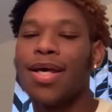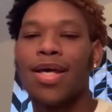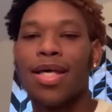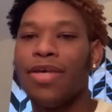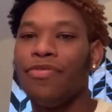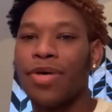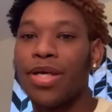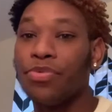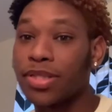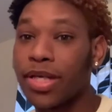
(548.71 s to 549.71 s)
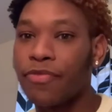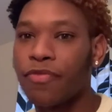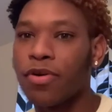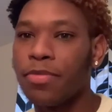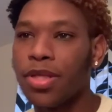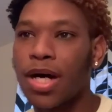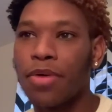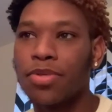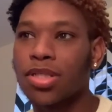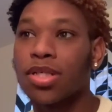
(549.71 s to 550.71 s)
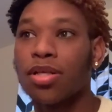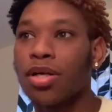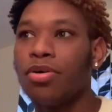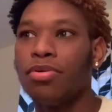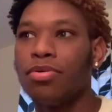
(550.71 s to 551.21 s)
Even when he was there for me, I was just alone.